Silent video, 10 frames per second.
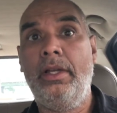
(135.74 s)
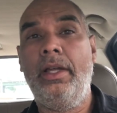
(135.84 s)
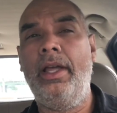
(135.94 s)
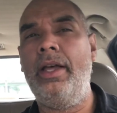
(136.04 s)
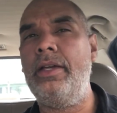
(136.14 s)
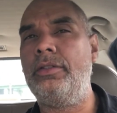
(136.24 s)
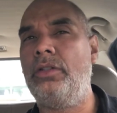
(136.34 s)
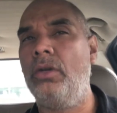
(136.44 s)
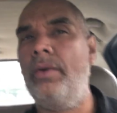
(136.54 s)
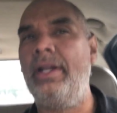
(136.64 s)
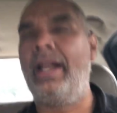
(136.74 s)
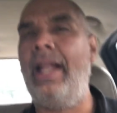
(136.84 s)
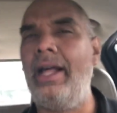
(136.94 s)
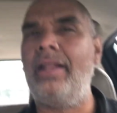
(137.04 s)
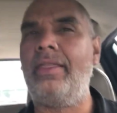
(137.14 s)
is doing a
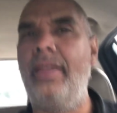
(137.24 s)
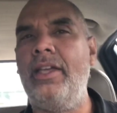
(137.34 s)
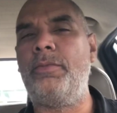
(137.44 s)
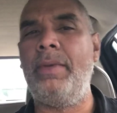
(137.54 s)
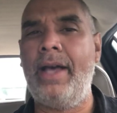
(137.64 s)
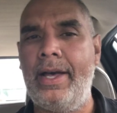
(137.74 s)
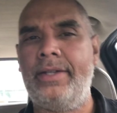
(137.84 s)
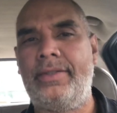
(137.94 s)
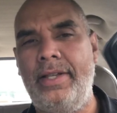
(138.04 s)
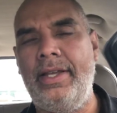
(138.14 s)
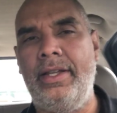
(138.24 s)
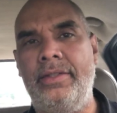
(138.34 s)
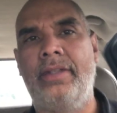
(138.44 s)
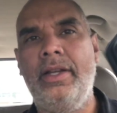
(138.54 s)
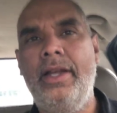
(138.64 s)
lot of things behind the
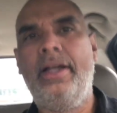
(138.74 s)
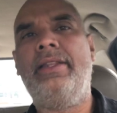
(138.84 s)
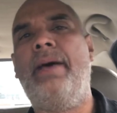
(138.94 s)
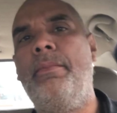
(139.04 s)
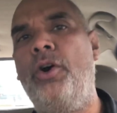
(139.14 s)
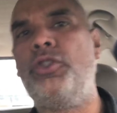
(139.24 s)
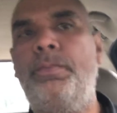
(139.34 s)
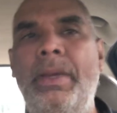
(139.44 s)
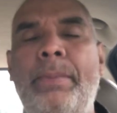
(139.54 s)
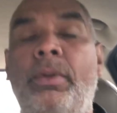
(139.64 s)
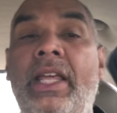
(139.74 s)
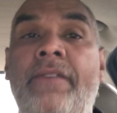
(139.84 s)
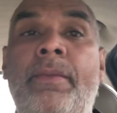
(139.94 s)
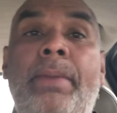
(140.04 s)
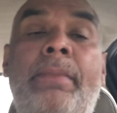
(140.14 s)
scenes that most people,
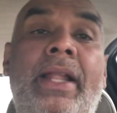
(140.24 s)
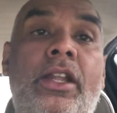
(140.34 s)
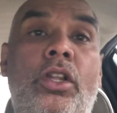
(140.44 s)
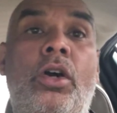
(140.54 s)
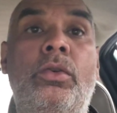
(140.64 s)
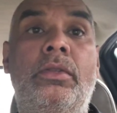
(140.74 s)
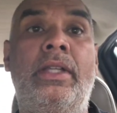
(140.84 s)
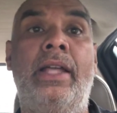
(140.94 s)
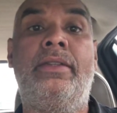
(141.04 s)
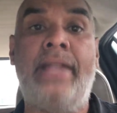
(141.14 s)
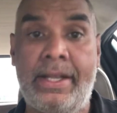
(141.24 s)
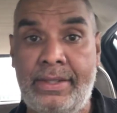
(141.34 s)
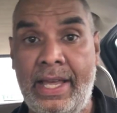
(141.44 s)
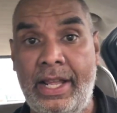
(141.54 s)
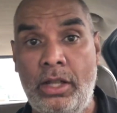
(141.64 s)
even people that
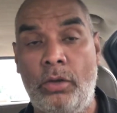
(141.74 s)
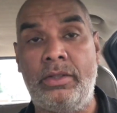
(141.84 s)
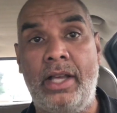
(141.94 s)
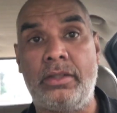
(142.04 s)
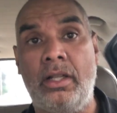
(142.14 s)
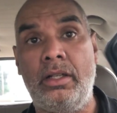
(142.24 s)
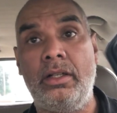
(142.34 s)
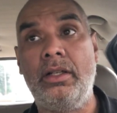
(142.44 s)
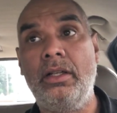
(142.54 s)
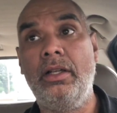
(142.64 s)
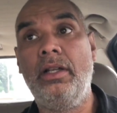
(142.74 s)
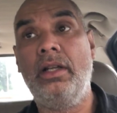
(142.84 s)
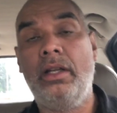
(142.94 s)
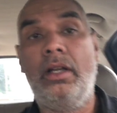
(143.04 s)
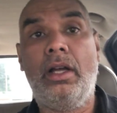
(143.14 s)
say they know Tesla,
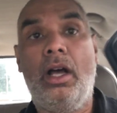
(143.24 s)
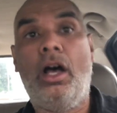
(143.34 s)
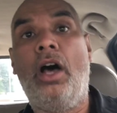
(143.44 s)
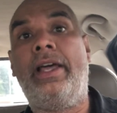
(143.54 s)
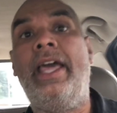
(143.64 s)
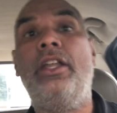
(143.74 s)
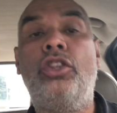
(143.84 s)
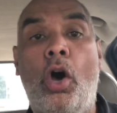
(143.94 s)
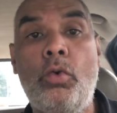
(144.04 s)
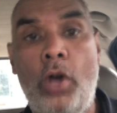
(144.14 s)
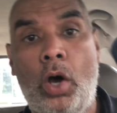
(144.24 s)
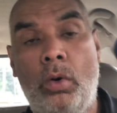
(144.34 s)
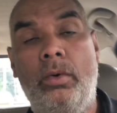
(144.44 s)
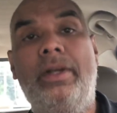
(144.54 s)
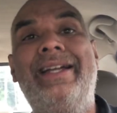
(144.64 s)
okay, don't
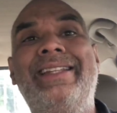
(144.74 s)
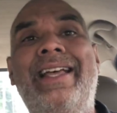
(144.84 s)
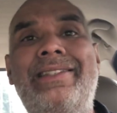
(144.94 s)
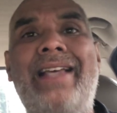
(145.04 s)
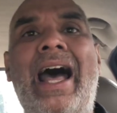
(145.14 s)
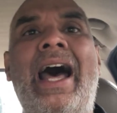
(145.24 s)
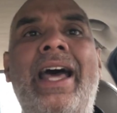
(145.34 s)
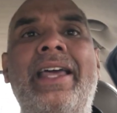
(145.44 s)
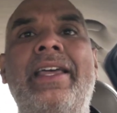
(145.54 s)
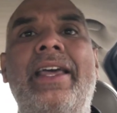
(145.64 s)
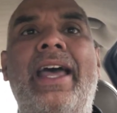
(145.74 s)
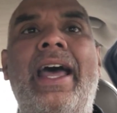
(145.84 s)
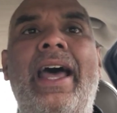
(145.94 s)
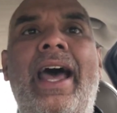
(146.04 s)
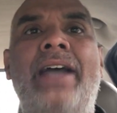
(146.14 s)
know. This guy
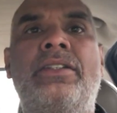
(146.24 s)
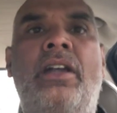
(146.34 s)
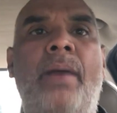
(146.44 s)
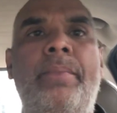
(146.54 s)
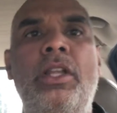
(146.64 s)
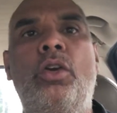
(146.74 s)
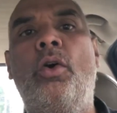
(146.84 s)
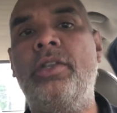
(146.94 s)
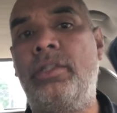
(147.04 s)
has a company called